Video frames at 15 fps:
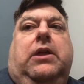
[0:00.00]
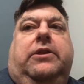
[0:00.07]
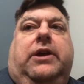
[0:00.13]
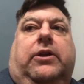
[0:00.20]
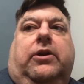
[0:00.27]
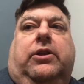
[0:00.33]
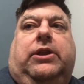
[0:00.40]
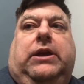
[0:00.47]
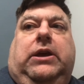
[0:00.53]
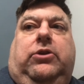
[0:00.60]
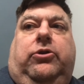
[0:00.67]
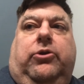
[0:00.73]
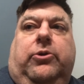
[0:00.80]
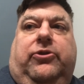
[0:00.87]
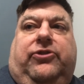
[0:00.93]
The other thing,
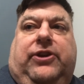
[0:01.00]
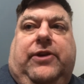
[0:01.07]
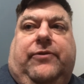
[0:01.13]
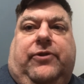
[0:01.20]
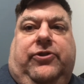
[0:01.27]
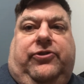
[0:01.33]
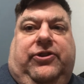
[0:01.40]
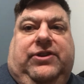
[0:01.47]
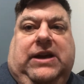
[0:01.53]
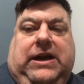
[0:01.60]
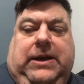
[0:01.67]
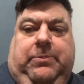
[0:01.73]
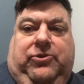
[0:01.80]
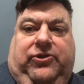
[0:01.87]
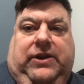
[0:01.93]
too, is the difference in
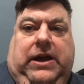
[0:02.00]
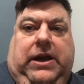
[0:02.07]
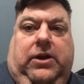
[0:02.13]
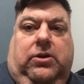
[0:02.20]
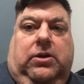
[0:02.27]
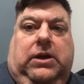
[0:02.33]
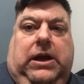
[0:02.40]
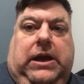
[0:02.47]
time scale.